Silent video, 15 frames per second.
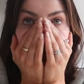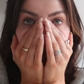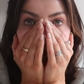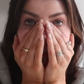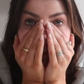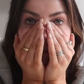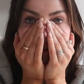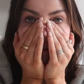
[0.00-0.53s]

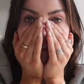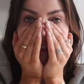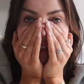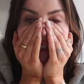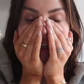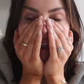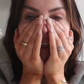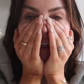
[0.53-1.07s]
in such a
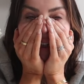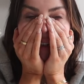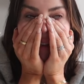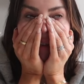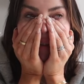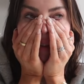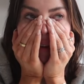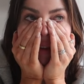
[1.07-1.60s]
state,
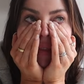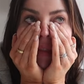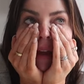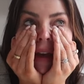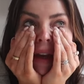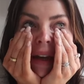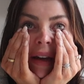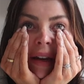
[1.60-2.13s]

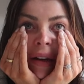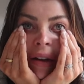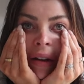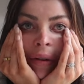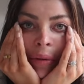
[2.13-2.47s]
they